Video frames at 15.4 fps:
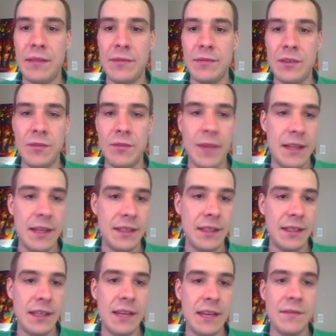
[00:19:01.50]
2 minus.
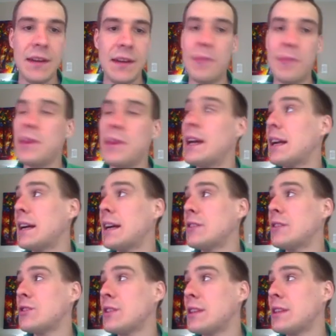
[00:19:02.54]
It'll give up that
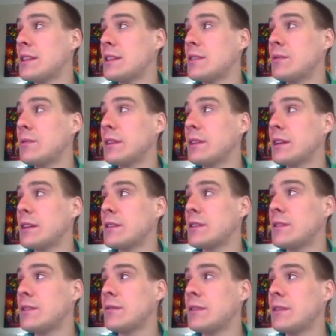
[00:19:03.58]
hydrogen that it's holding on
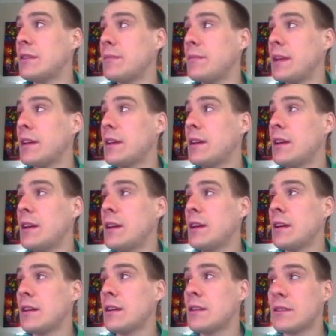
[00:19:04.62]
to. It'll make
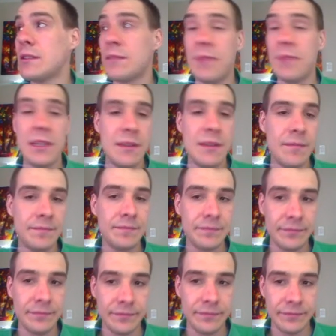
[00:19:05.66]
conjugate base.
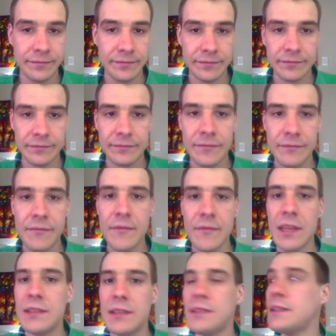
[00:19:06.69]

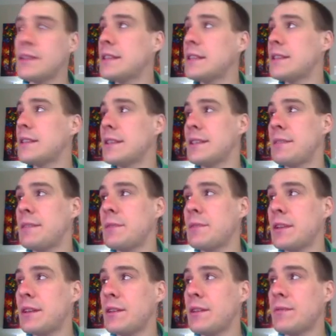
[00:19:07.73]
So that's an
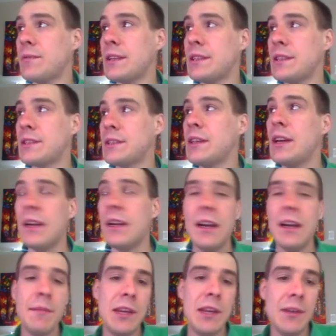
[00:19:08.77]
example. Another one is
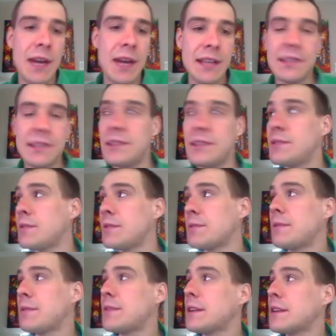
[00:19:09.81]
amino acids, which
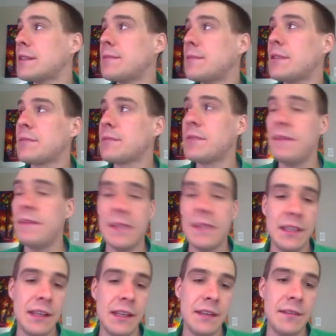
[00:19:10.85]
we've talked about
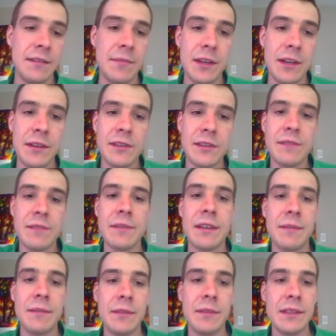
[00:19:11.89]
previously, and in biology we
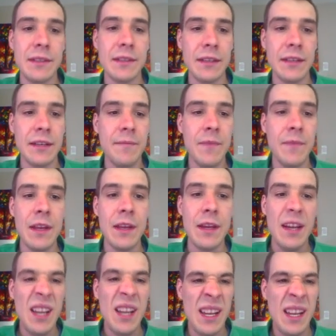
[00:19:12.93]
talk about this a lot.
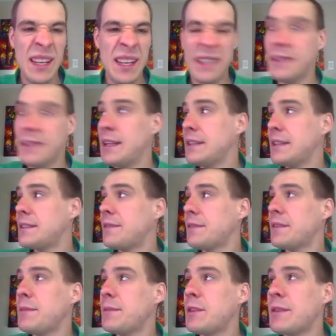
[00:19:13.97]
The
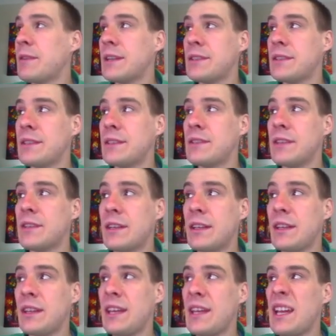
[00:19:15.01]
different amino acids,
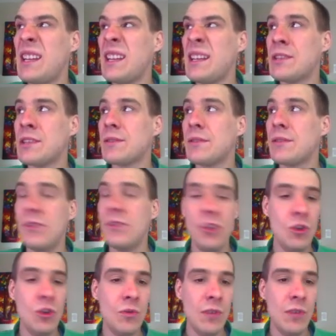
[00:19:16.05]
the
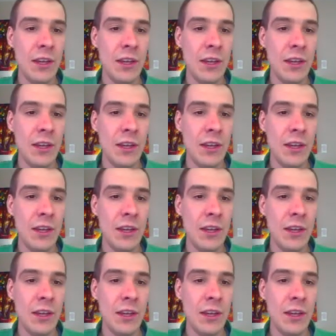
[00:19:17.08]
NH2